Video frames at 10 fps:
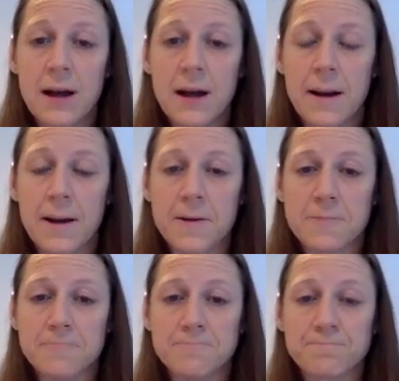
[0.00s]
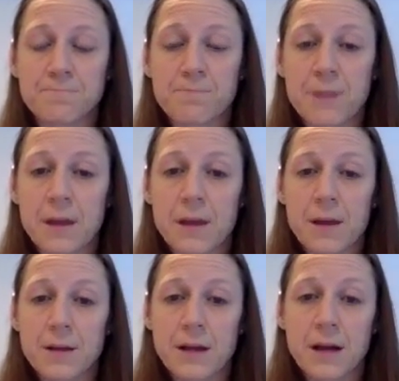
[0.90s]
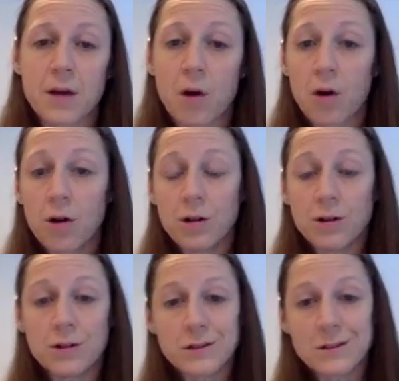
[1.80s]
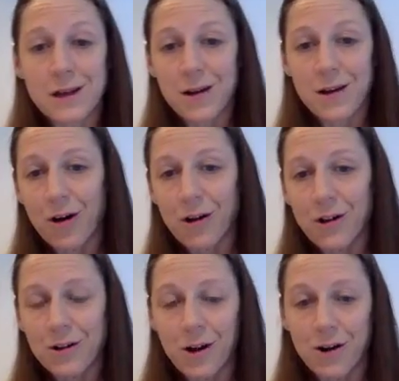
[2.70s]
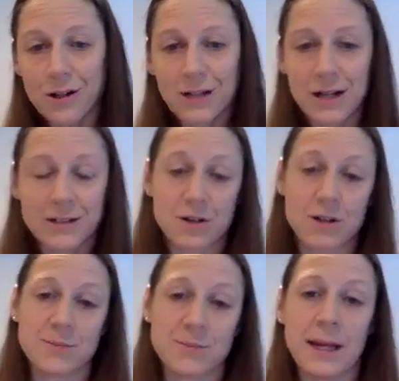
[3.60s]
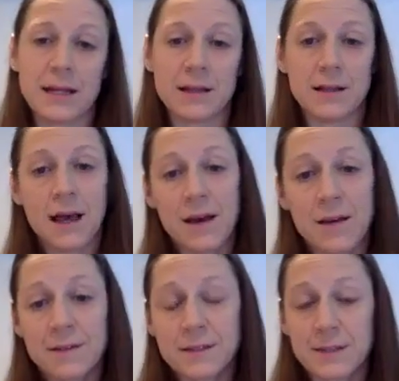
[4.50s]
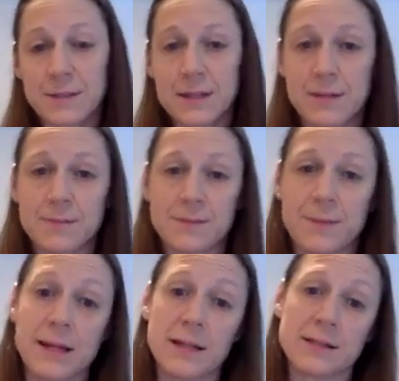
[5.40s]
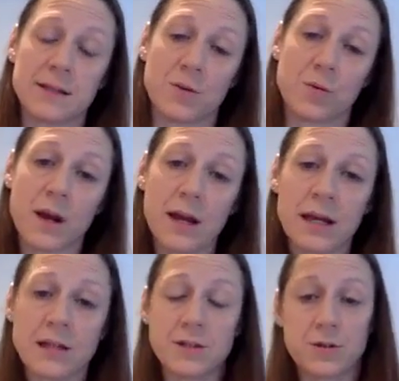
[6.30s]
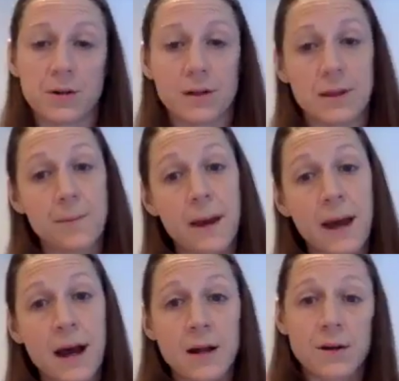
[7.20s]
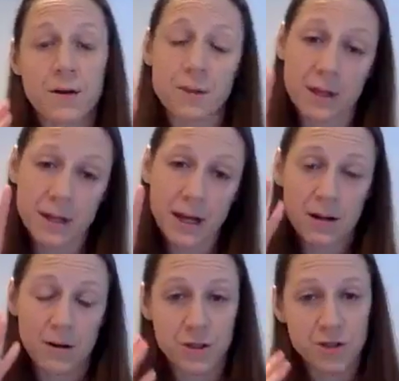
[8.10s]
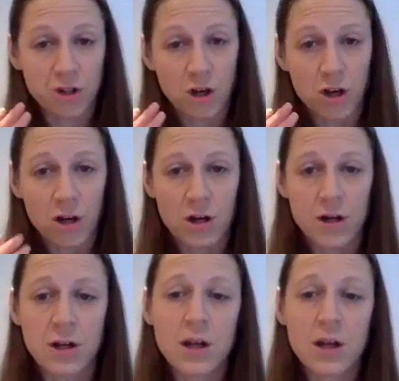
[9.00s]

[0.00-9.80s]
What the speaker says: Um, not all heart attacks cause pain on the left. Sometimes pain is on the right, or in the back, or the neck, or the jaw.